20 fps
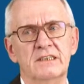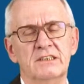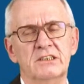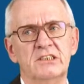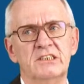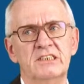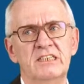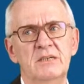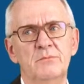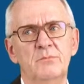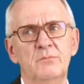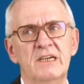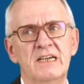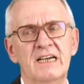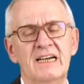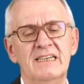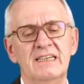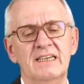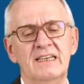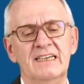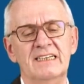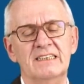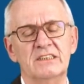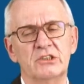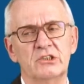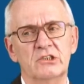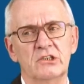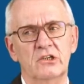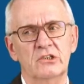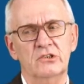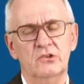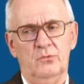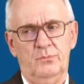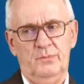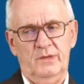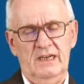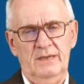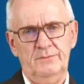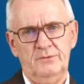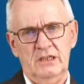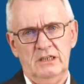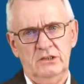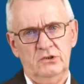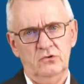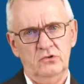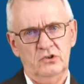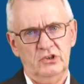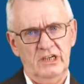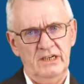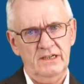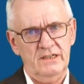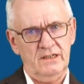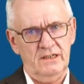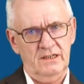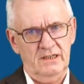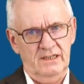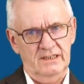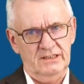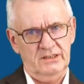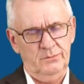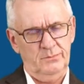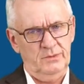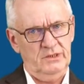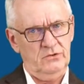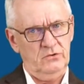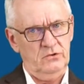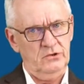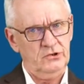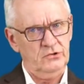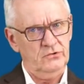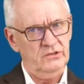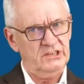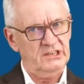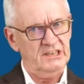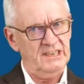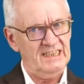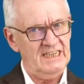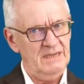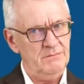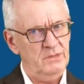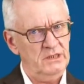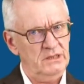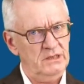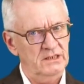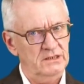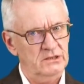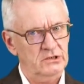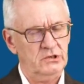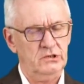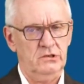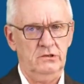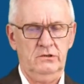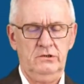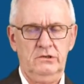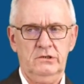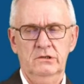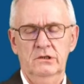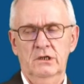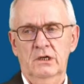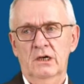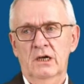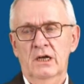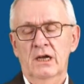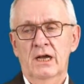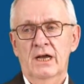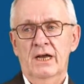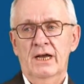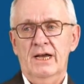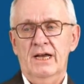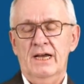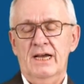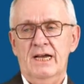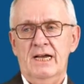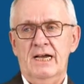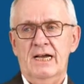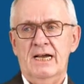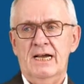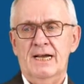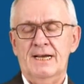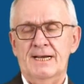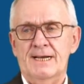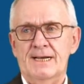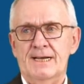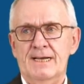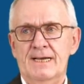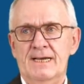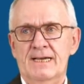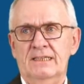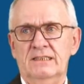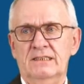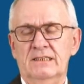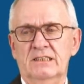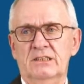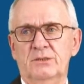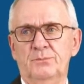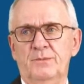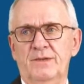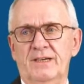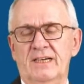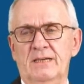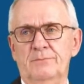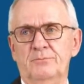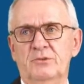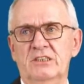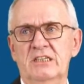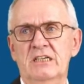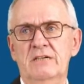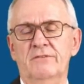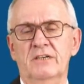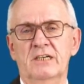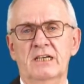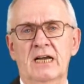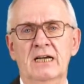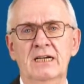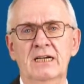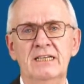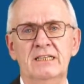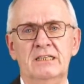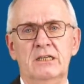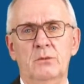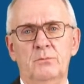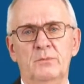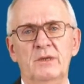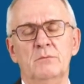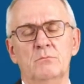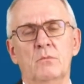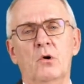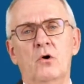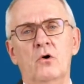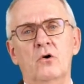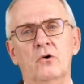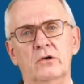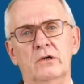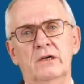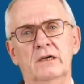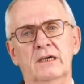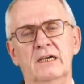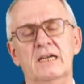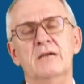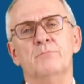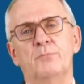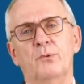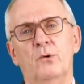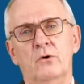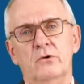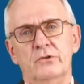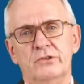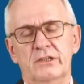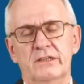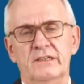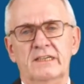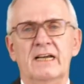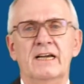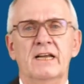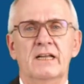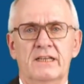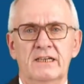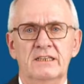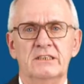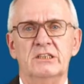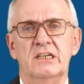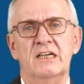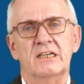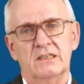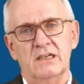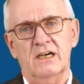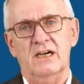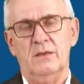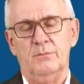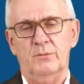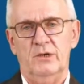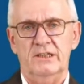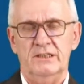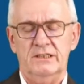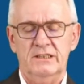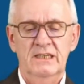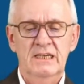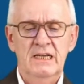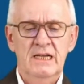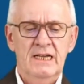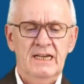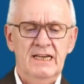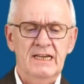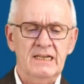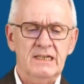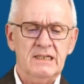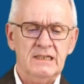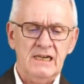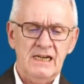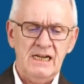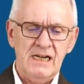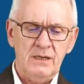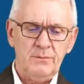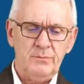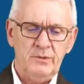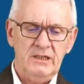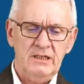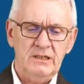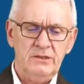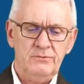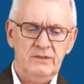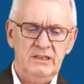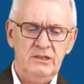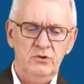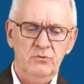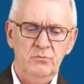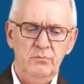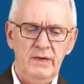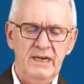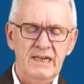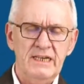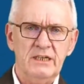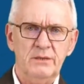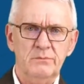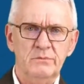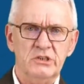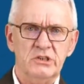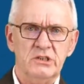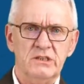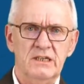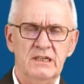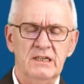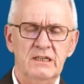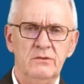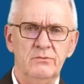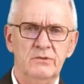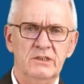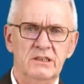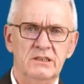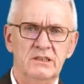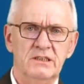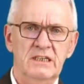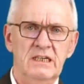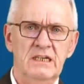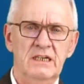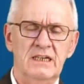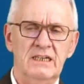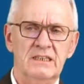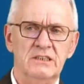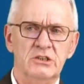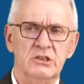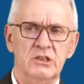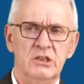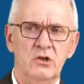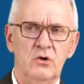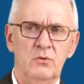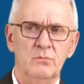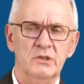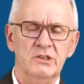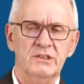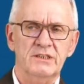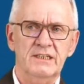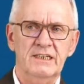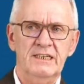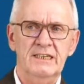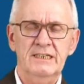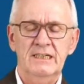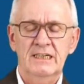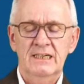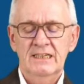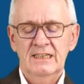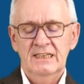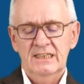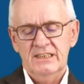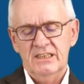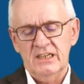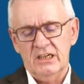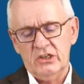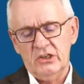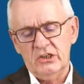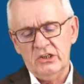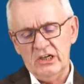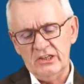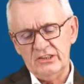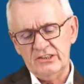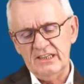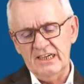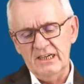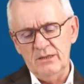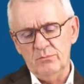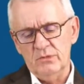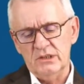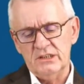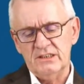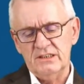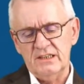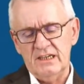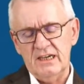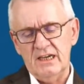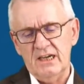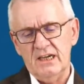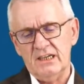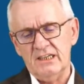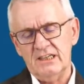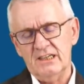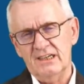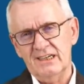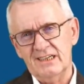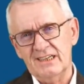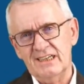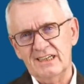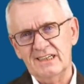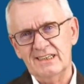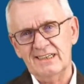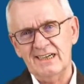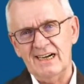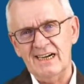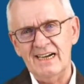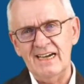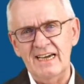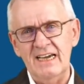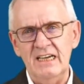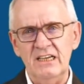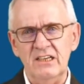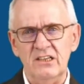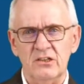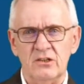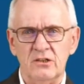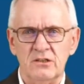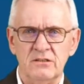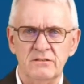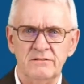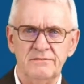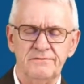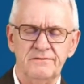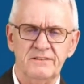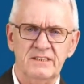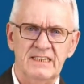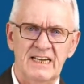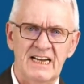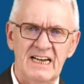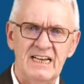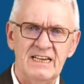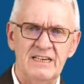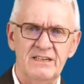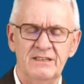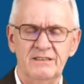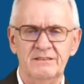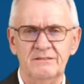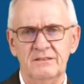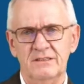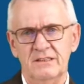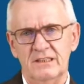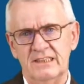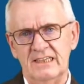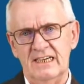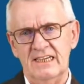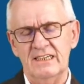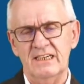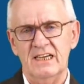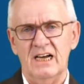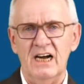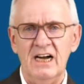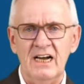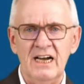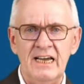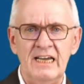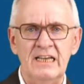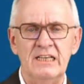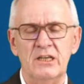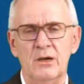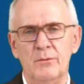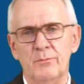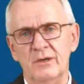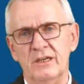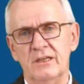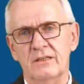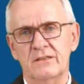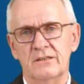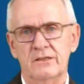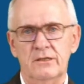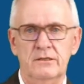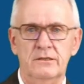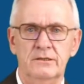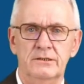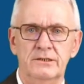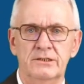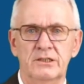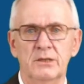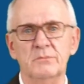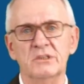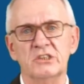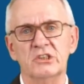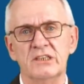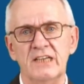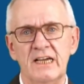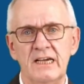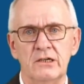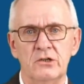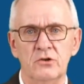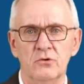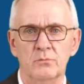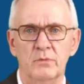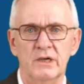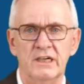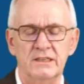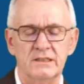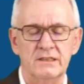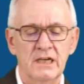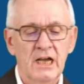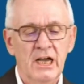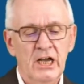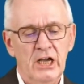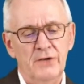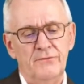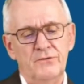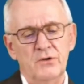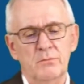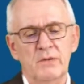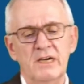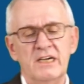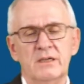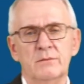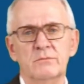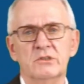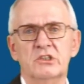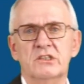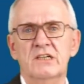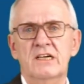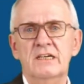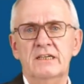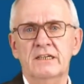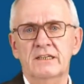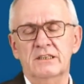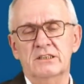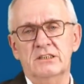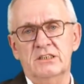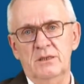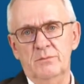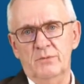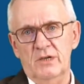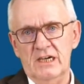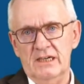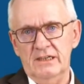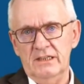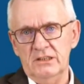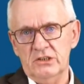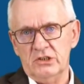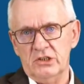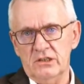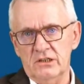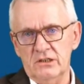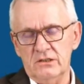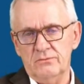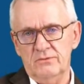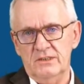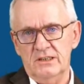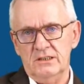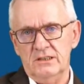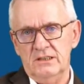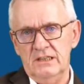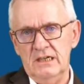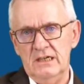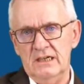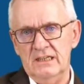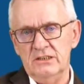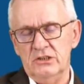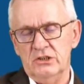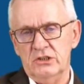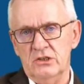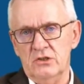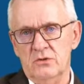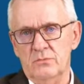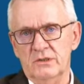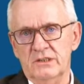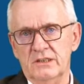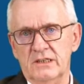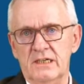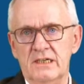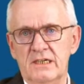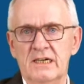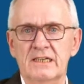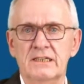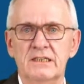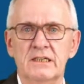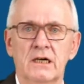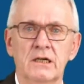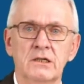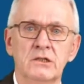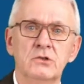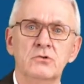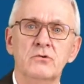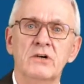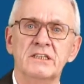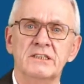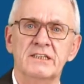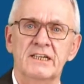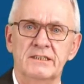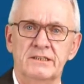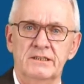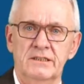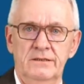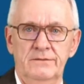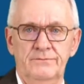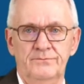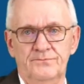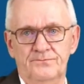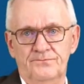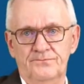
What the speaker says: CBN insert, or perhaps I should generalize a bit, also a ceramic insert, is perhaps even a little bit more important than it is in carbide. In carbide, when you make a mistake with the T-land geometry, the cutting material kind of can hide a bit the mistake you made. If you make a mistake in a CBN insert with a T-land geometry, and yeah, you are dead.